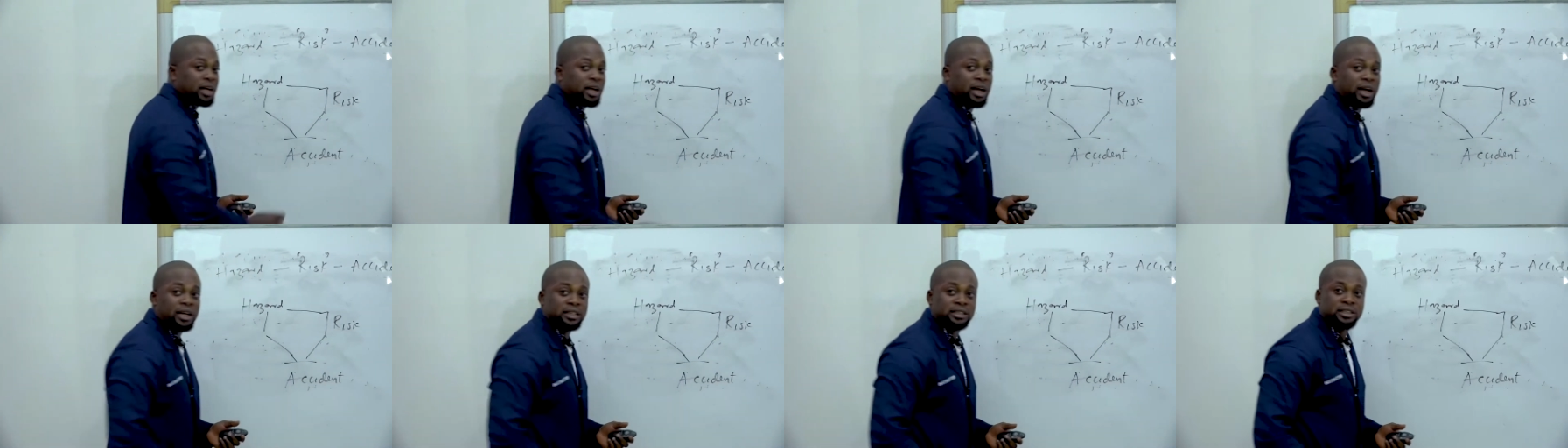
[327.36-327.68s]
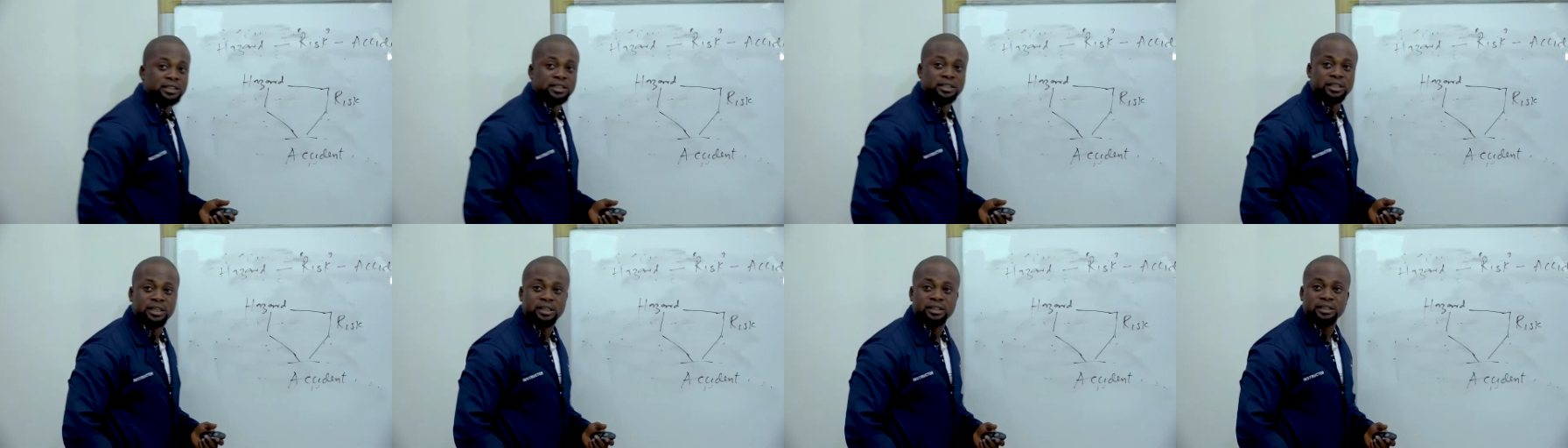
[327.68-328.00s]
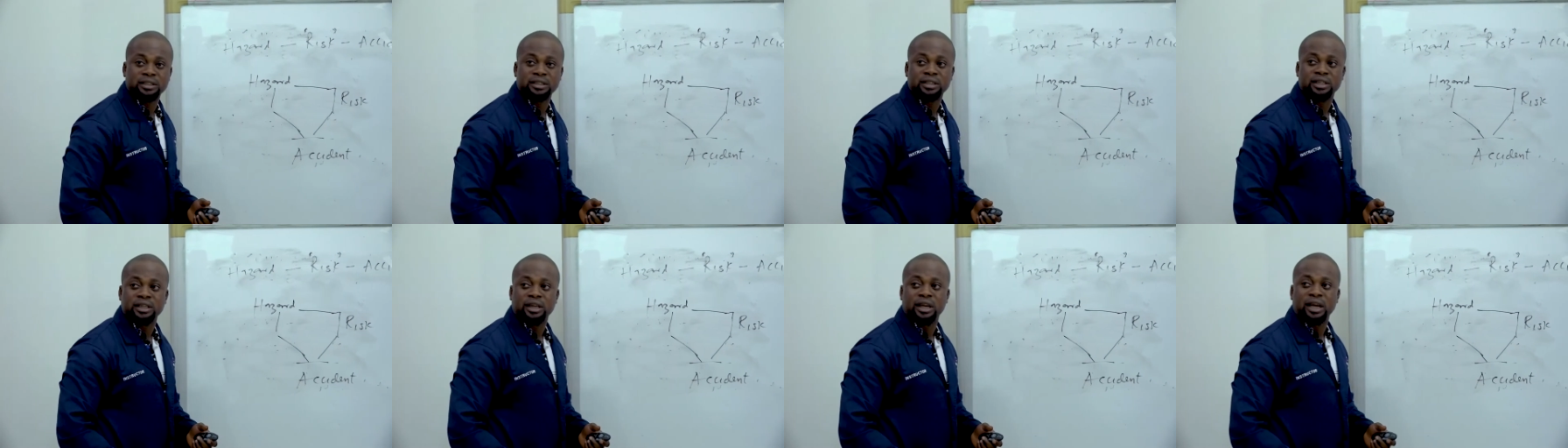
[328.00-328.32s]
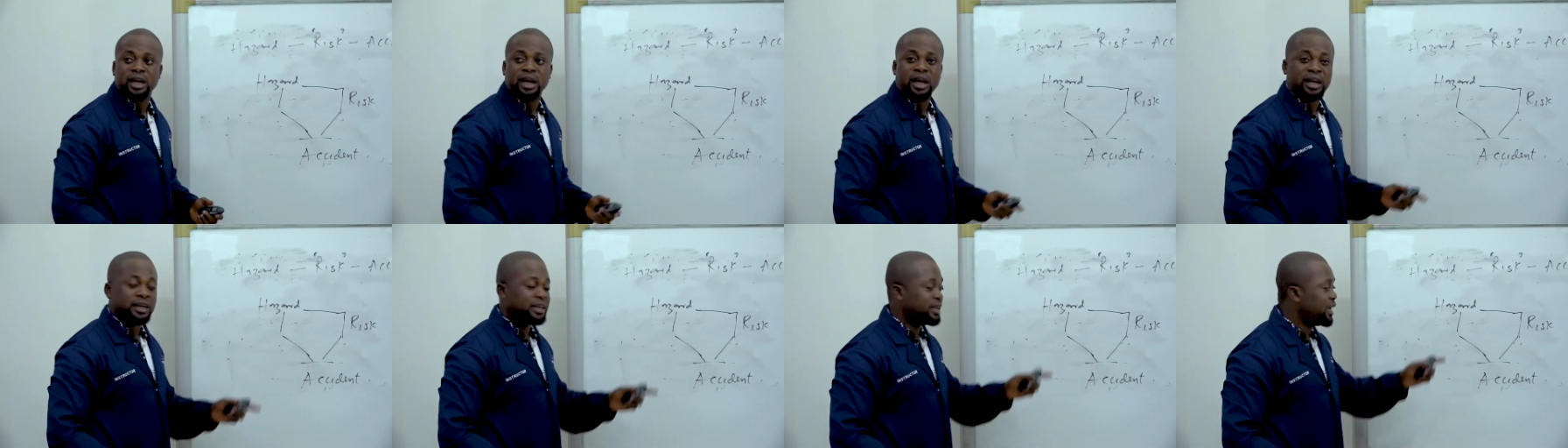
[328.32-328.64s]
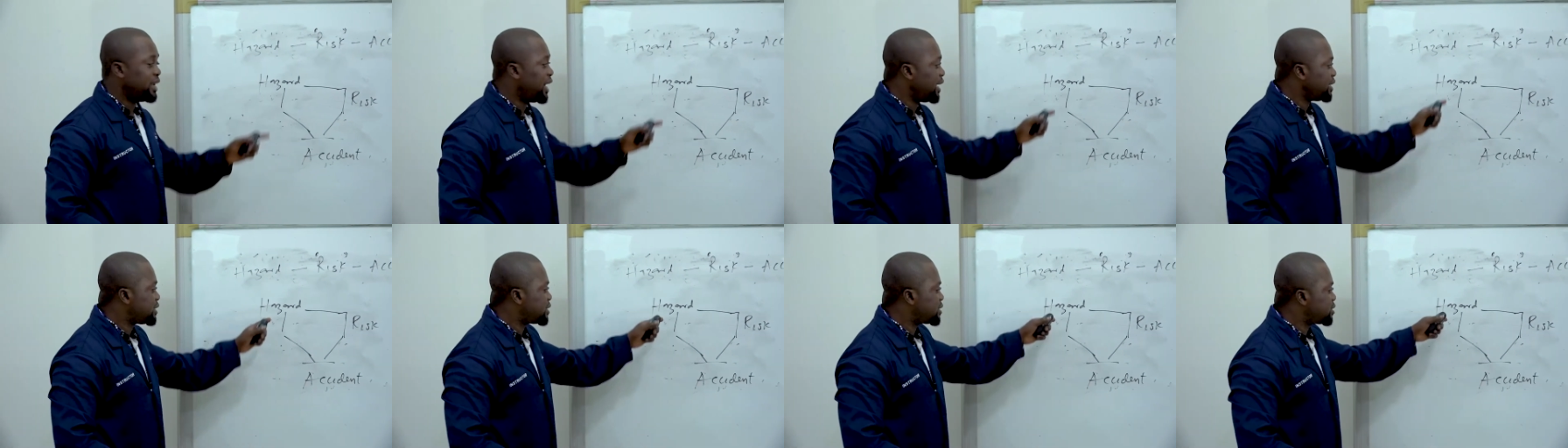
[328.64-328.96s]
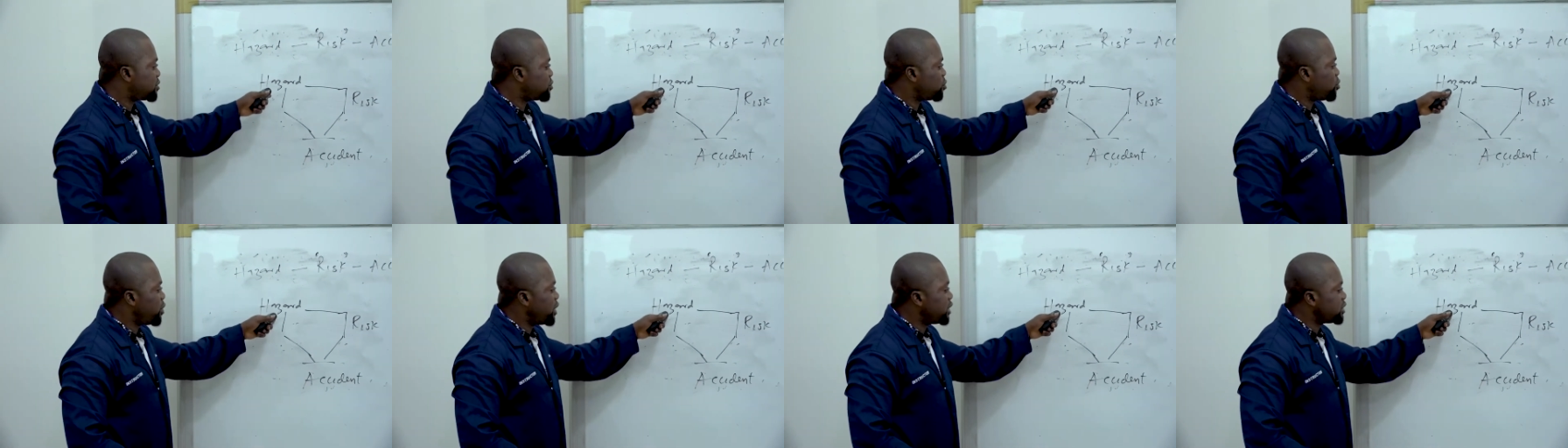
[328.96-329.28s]
Accident. And that,
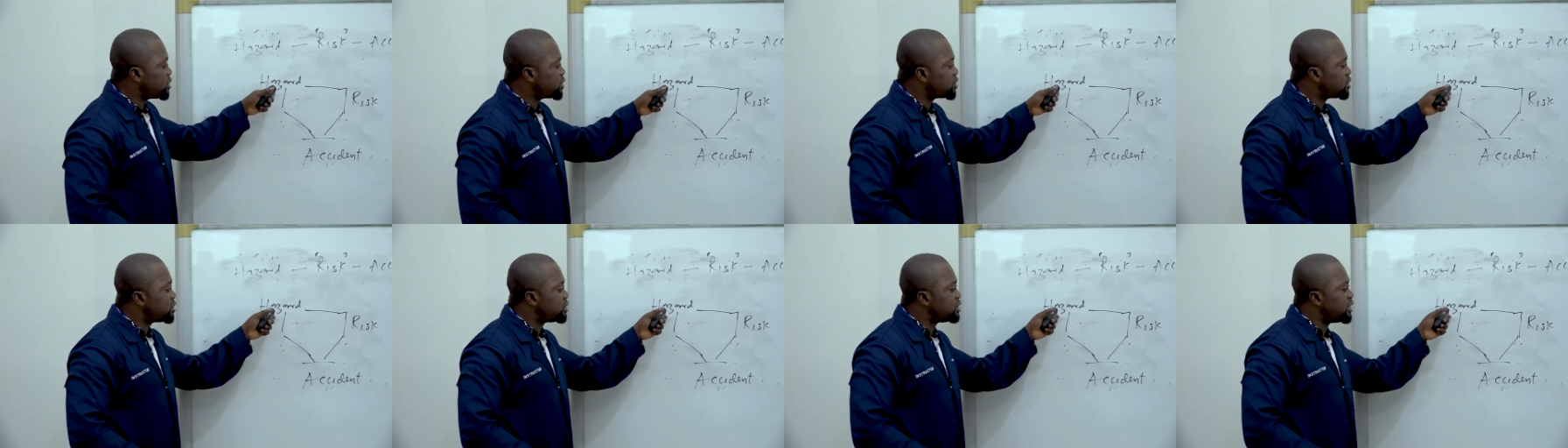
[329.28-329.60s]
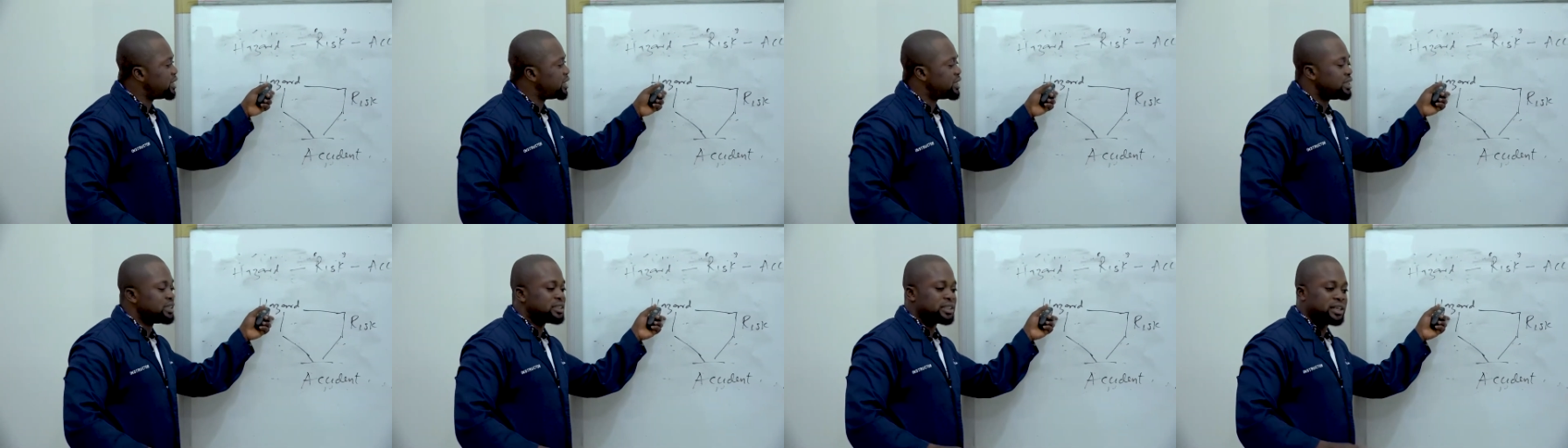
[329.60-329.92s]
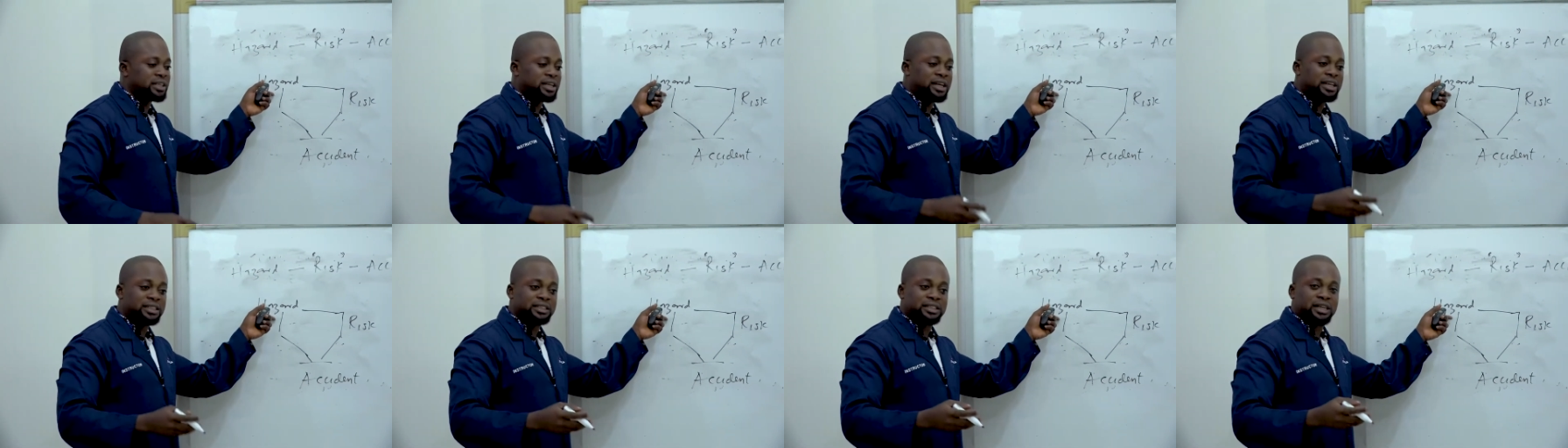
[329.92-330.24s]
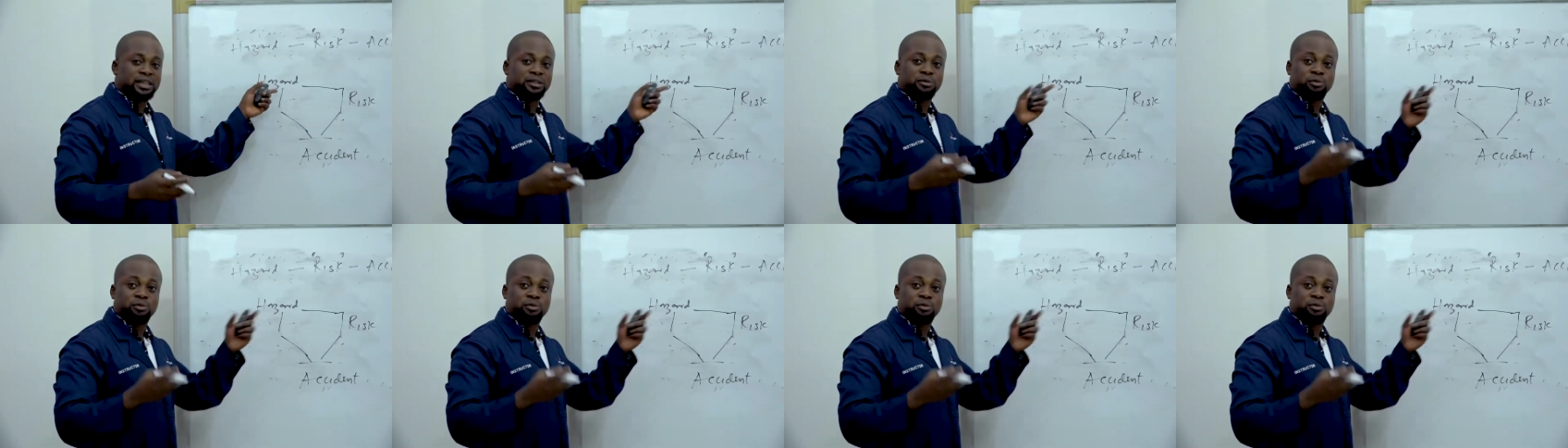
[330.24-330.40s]
once there is an hazard,